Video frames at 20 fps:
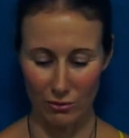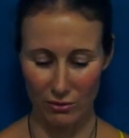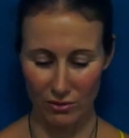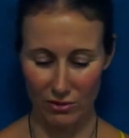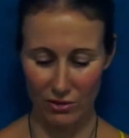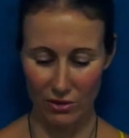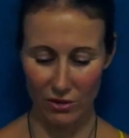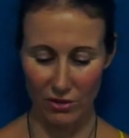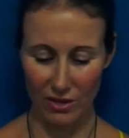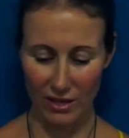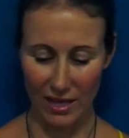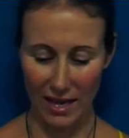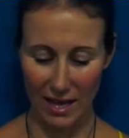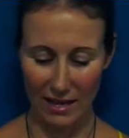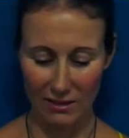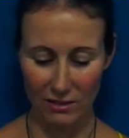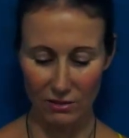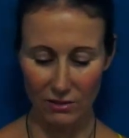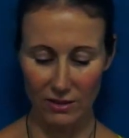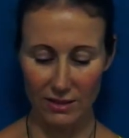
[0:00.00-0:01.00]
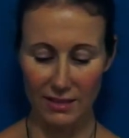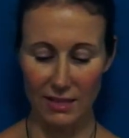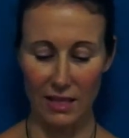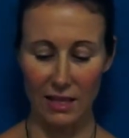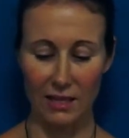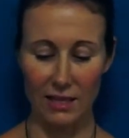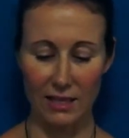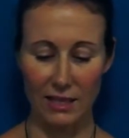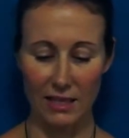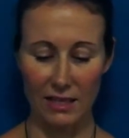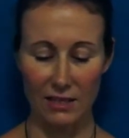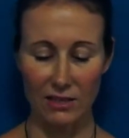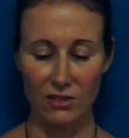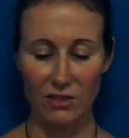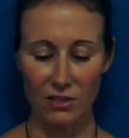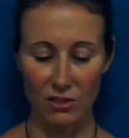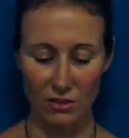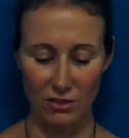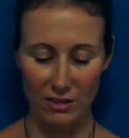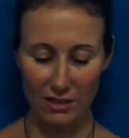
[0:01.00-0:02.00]
So the candle's down here,
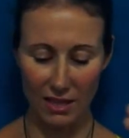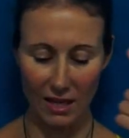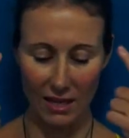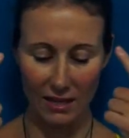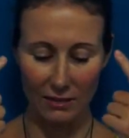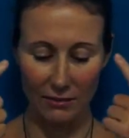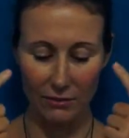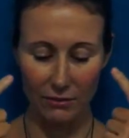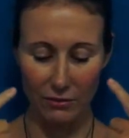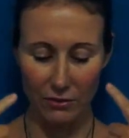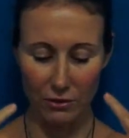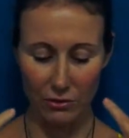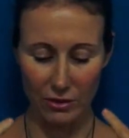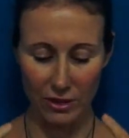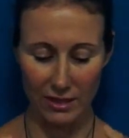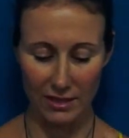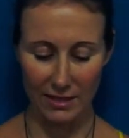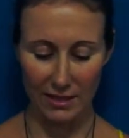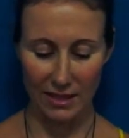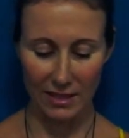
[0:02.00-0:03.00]
so it's kind of creating